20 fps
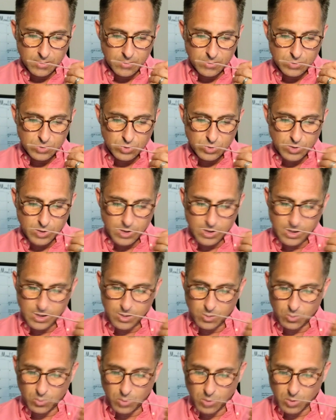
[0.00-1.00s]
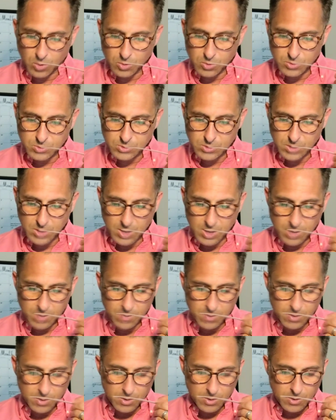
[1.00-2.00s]
geranium rose
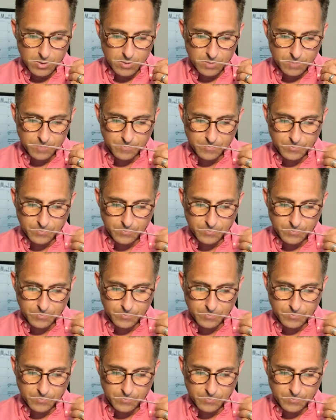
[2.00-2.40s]
combo.